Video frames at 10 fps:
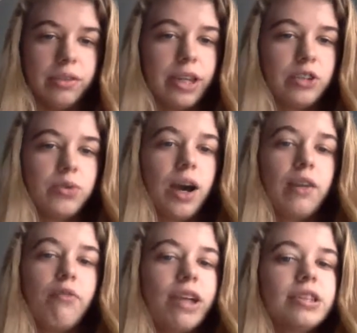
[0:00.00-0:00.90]
that do not
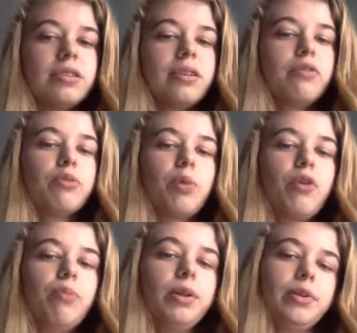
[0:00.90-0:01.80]
effectively remove
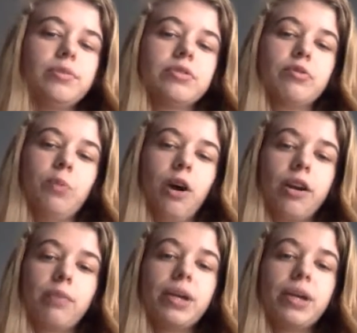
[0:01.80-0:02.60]
pollutants from water